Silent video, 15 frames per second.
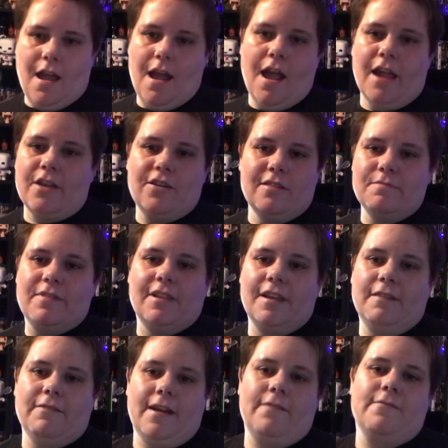I couldn't
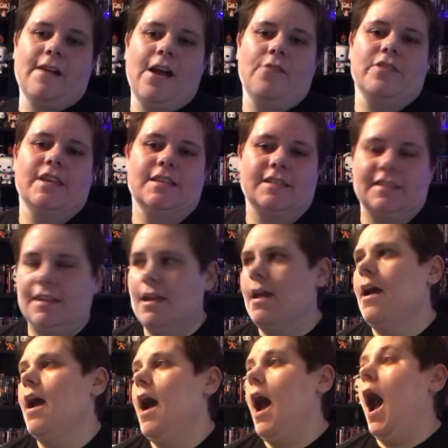believe I found this.
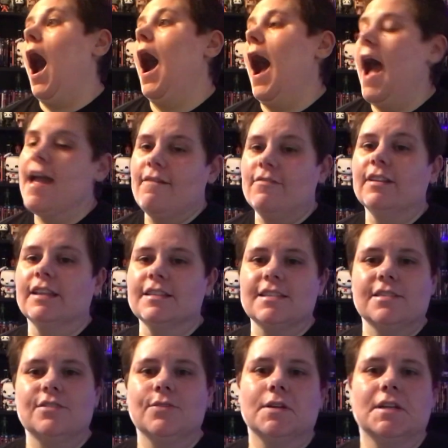I haven't
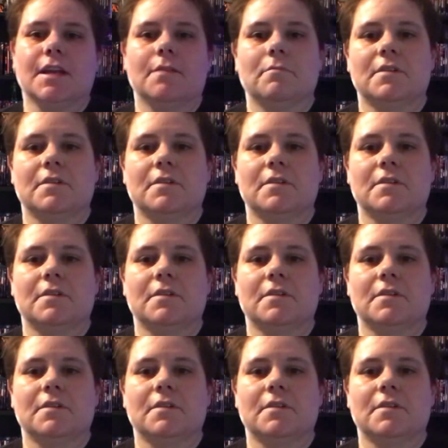listened to it yet,